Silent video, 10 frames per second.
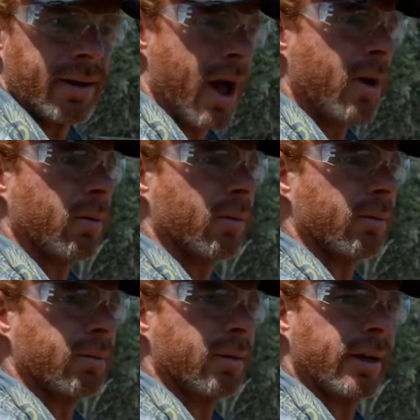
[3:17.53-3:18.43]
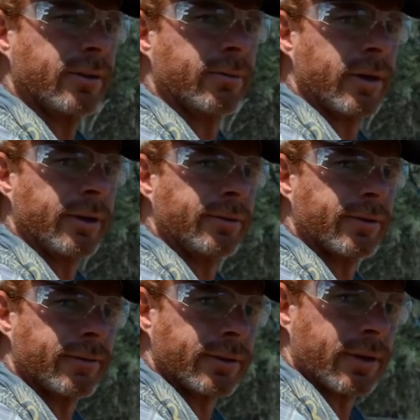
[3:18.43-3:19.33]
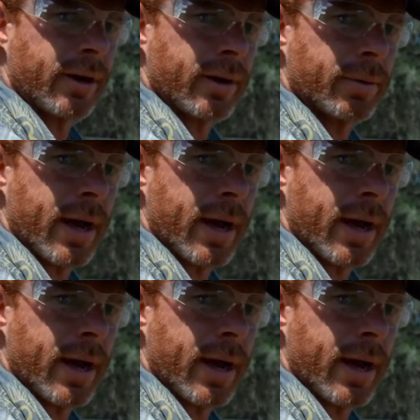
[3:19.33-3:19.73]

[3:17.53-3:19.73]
No, I just want to use it for target